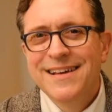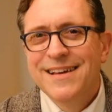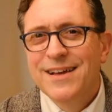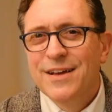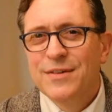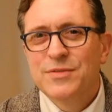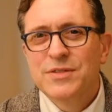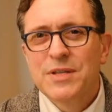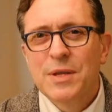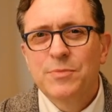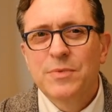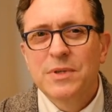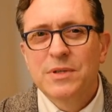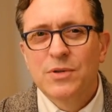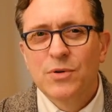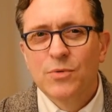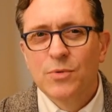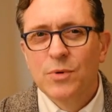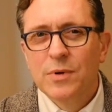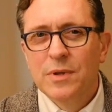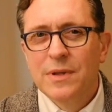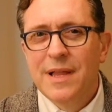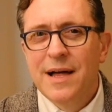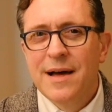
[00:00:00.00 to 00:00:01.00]
of something to
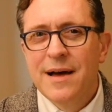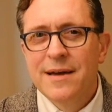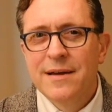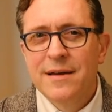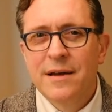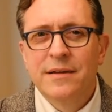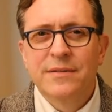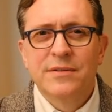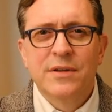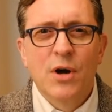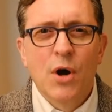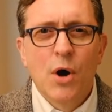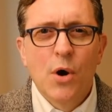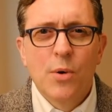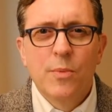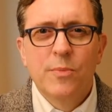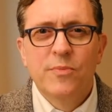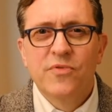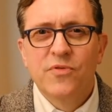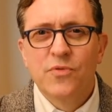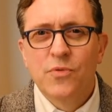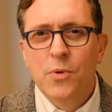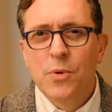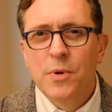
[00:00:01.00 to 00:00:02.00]
rely on, to
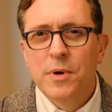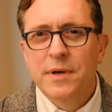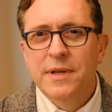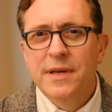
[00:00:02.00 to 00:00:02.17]
hope for,